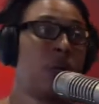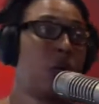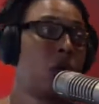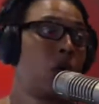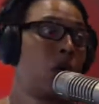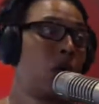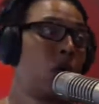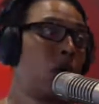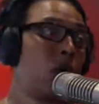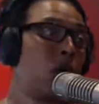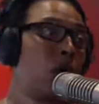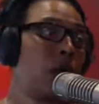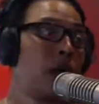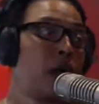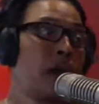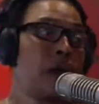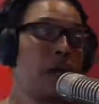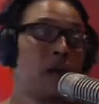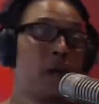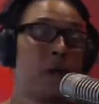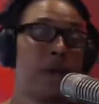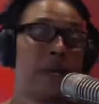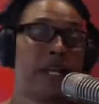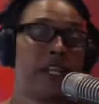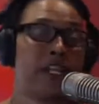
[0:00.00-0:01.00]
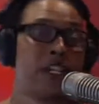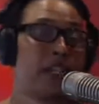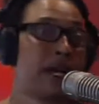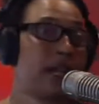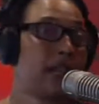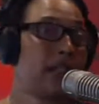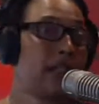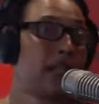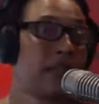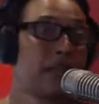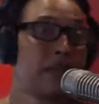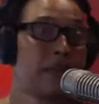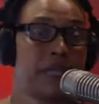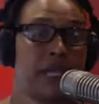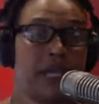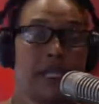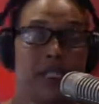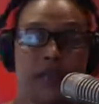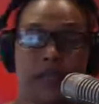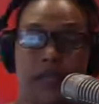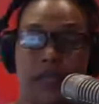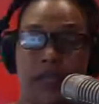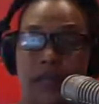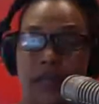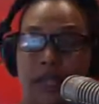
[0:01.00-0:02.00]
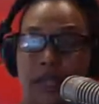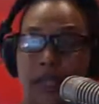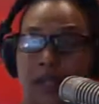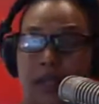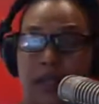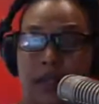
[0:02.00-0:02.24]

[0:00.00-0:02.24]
or my child kept telling me things